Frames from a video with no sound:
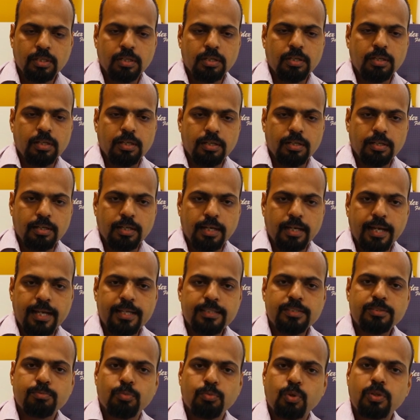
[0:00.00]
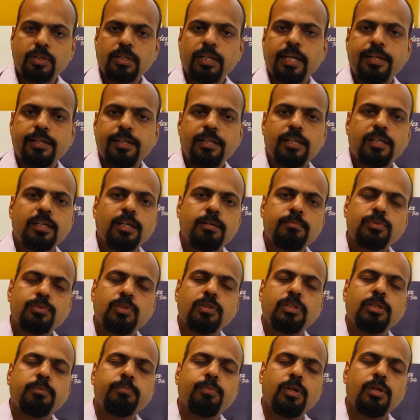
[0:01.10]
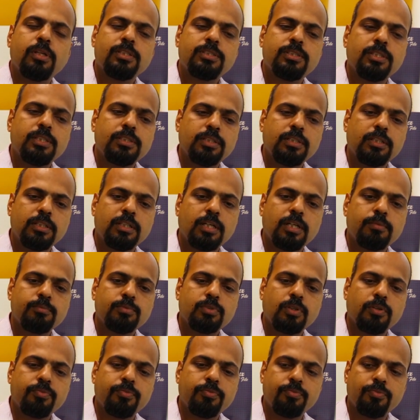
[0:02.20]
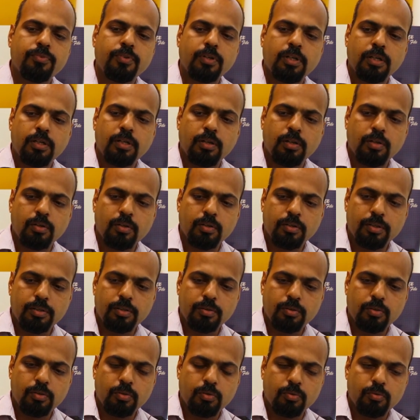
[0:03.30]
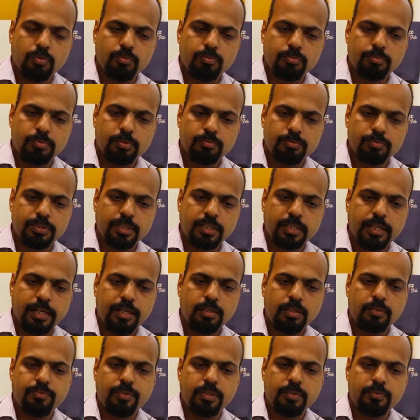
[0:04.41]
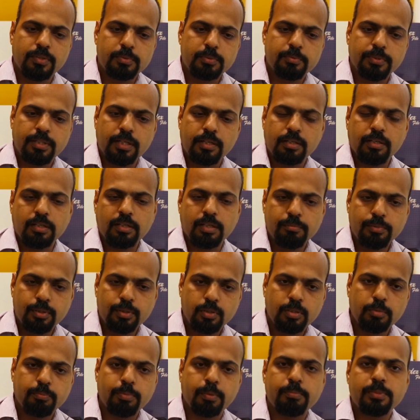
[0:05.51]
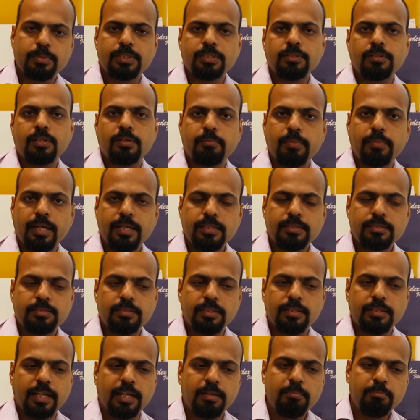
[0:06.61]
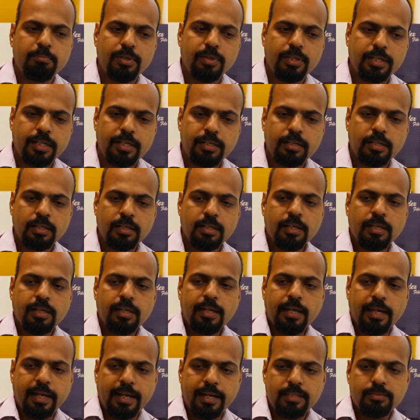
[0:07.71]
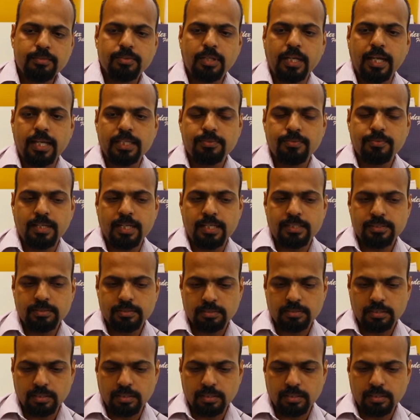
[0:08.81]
As more clarity comes on the policies in terms of the kind of investment that will come into the public sector banks, the time period, as well as